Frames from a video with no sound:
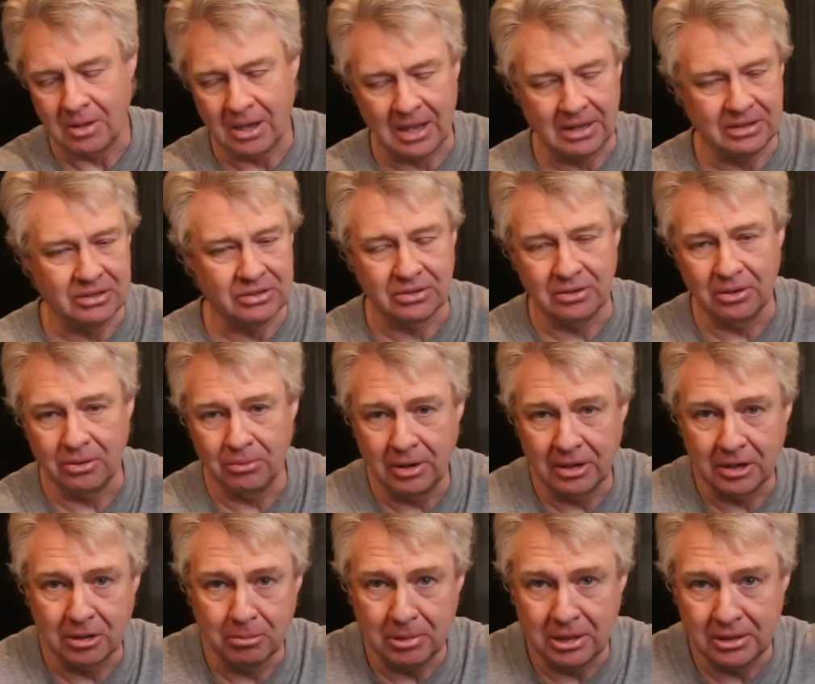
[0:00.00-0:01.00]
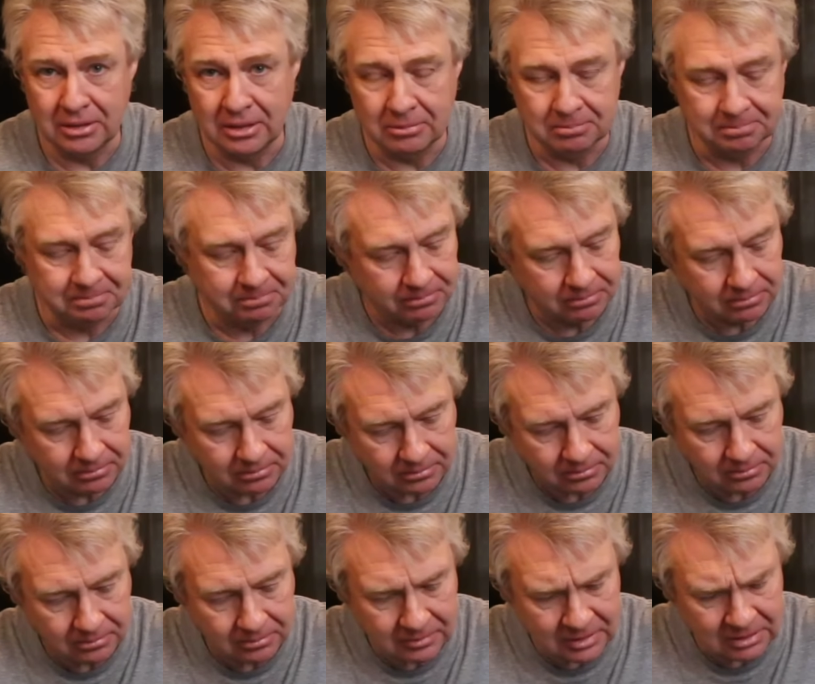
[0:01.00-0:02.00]
I just don't recommend it.
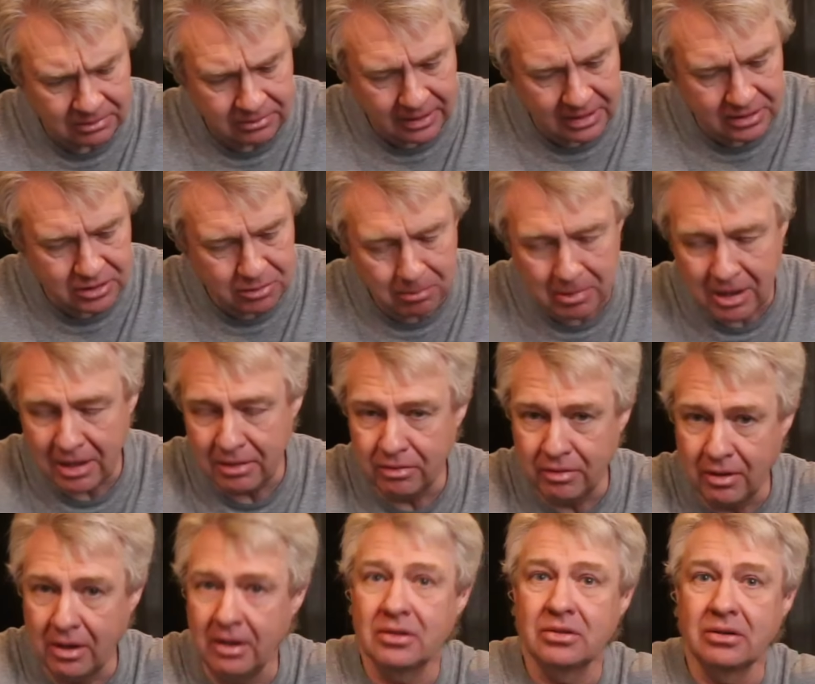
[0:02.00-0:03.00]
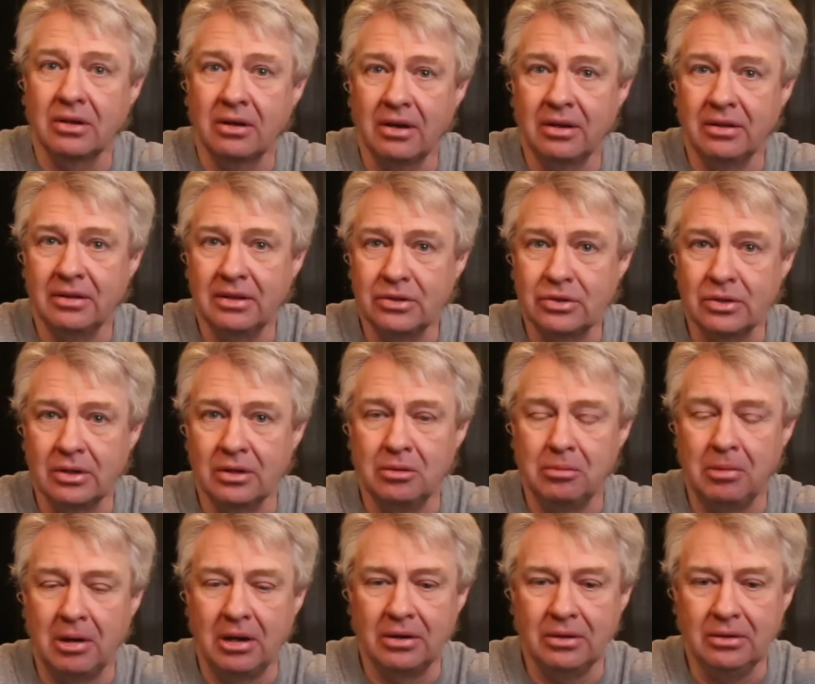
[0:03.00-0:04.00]
That's my thoughts on this little
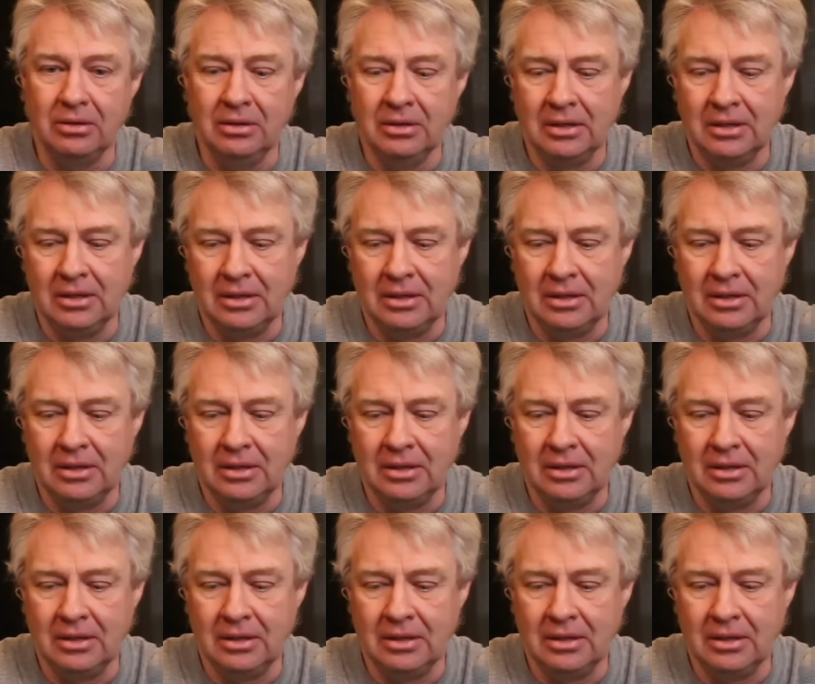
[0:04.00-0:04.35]
model.